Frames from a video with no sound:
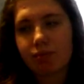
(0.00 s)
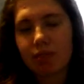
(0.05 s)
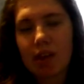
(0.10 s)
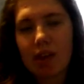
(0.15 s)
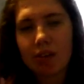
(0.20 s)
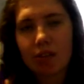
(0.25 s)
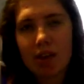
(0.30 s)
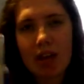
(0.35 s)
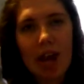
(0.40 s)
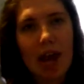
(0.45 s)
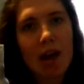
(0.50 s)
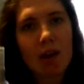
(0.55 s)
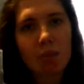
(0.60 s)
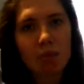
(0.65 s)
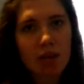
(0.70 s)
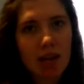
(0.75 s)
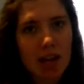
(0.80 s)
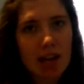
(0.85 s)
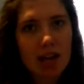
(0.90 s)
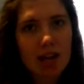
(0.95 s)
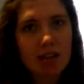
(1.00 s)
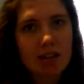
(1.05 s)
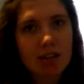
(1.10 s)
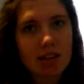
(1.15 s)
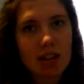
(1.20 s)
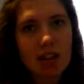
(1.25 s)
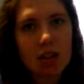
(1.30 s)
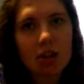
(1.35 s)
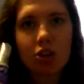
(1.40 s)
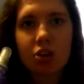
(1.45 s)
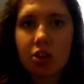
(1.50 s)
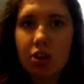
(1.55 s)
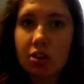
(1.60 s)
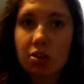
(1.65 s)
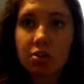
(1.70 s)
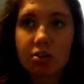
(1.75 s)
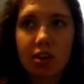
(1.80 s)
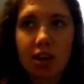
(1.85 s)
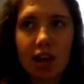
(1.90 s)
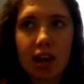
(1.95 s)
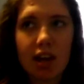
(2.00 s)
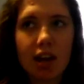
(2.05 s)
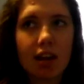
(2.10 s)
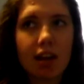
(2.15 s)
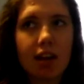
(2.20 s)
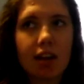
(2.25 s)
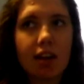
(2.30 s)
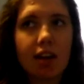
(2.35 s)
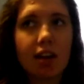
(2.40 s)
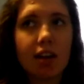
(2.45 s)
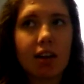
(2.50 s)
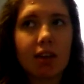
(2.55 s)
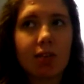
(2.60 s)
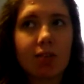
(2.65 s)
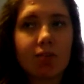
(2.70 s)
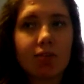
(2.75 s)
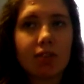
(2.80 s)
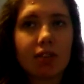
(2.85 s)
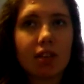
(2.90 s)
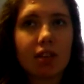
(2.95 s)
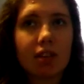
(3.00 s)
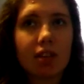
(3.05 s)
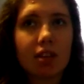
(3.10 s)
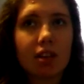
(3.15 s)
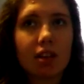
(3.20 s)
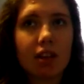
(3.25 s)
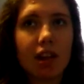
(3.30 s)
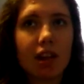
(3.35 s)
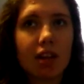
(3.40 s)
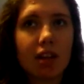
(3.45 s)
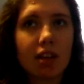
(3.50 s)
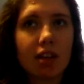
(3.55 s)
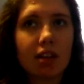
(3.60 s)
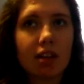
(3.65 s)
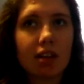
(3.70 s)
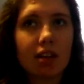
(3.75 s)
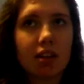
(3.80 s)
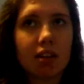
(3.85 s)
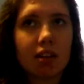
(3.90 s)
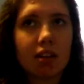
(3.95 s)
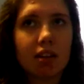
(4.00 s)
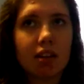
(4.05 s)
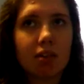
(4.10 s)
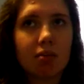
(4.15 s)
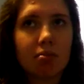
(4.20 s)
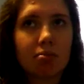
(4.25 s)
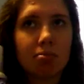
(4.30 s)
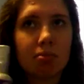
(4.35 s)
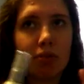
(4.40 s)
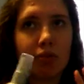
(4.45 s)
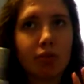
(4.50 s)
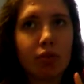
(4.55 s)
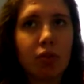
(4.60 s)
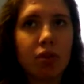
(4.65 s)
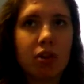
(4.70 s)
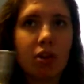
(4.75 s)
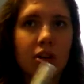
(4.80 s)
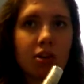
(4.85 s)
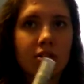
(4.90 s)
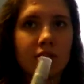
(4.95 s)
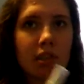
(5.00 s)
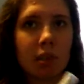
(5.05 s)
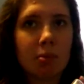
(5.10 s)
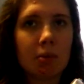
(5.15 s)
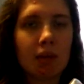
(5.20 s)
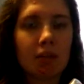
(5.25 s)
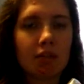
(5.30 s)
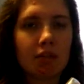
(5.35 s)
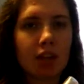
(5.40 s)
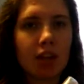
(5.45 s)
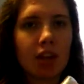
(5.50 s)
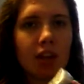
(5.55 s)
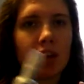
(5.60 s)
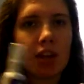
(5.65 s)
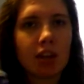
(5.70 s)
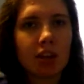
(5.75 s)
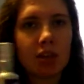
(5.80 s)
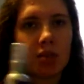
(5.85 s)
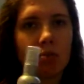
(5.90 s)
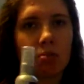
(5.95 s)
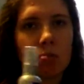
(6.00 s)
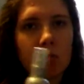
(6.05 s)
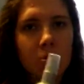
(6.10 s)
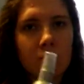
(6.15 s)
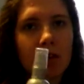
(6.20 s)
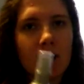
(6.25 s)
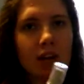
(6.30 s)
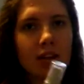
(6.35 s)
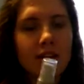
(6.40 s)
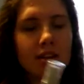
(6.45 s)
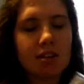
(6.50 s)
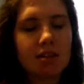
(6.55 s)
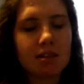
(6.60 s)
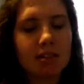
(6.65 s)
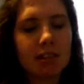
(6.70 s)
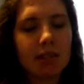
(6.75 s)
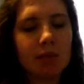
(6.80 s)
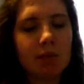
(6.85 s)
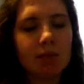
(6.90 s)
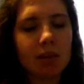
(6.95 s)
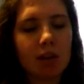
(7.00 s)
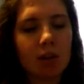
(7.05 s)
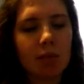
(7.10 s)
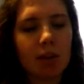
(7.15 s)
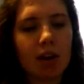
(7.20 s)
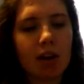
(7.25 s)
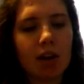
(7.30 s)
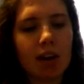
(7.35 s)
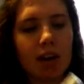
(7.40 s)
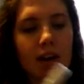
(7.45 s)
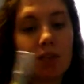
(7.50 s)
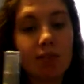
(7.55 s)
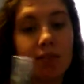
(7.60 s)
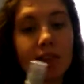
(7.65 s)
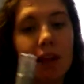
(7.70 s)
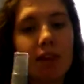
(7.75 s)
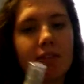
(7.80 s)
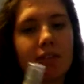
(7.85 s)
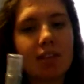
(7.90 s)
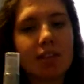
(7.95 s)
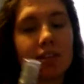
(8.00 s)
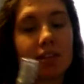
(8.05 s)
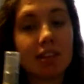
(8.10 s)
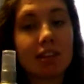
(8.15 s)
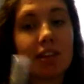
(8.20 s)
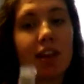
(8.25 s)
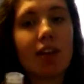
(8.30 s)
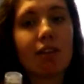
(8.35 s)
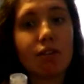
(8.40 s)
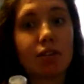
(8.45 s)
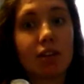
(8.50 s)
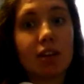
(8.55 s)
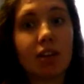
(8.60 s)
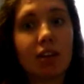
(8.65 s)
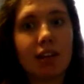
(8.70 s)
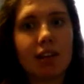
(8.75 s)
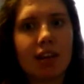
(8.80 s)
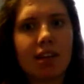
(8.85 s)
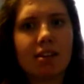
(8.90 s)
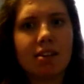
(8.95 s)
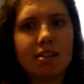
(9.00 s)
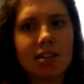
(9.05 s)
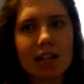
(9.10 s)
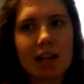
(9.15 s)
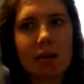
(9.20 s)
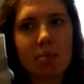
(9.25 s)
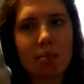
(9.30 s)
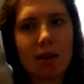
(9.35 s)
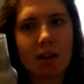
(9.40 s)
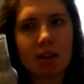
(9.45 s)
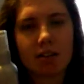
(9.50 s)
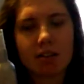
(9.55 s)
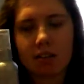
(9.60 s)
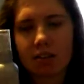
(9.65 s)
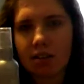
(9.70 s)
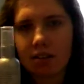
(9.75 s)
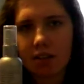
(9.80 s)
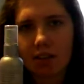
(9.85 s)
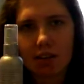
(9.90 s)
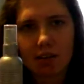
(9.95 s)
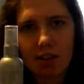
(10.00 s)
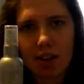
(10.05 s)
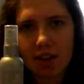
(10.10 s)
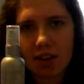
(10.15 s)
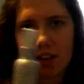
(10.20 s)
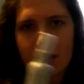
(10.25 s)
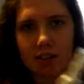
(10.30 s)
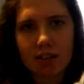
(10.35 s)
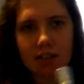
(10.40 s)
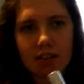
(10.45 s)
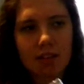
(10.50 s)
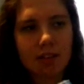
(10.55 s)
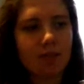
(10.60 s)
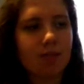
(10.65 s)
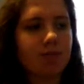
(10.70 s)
If you have this and you use it, like, before you go to sleep every night, then you're more likely to sleep really well. And I've definitely slept better since I've had this.